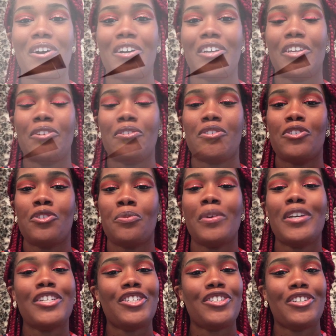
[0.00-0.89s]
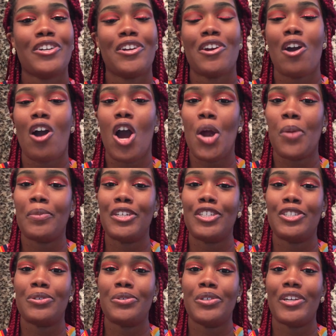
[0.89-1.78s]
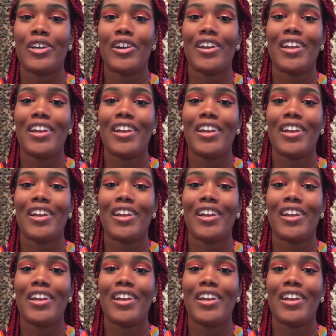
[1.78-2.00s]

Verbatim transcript: on YouTube? It's your girl Arme Jr.